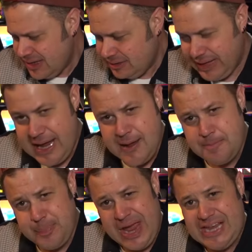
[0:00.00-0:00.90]

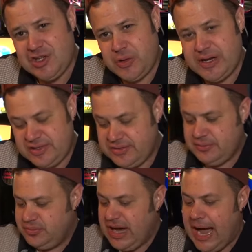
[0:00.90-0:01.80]
lame Patriots
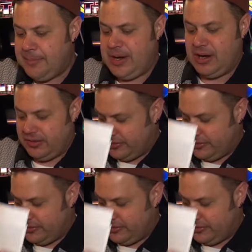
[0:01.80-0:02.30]
top here.